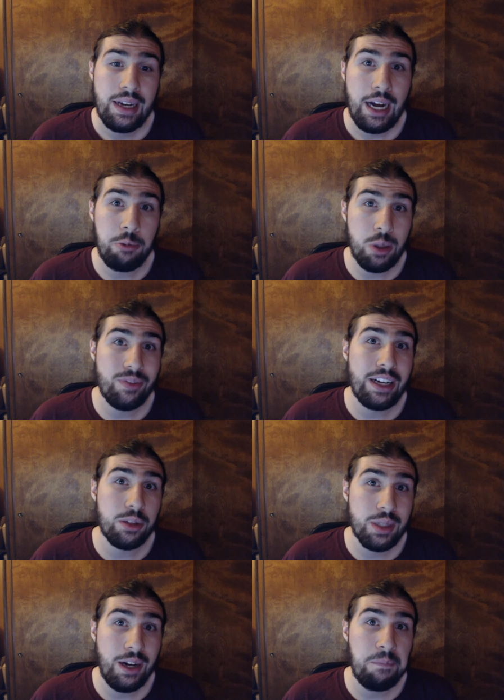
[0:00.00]
I would
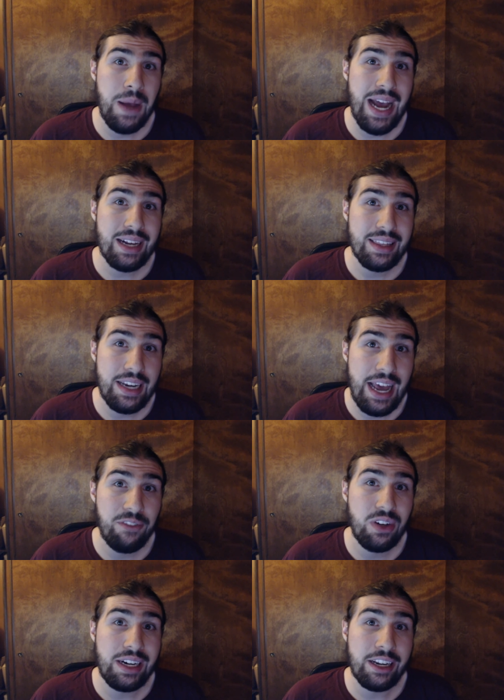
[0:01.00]
rather cut back than
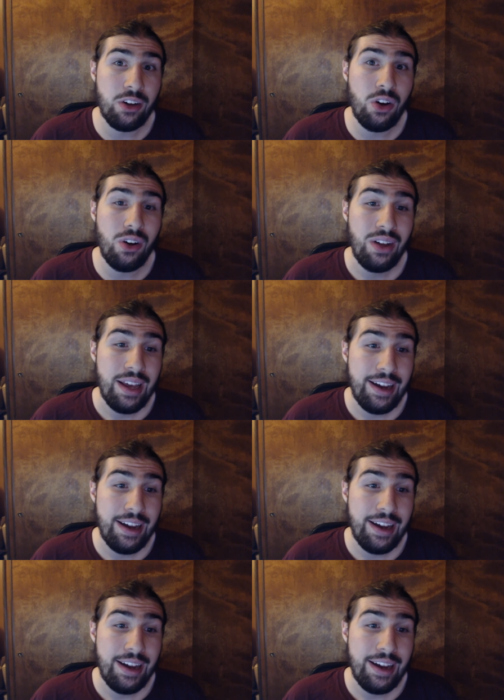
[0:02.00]
have none at all.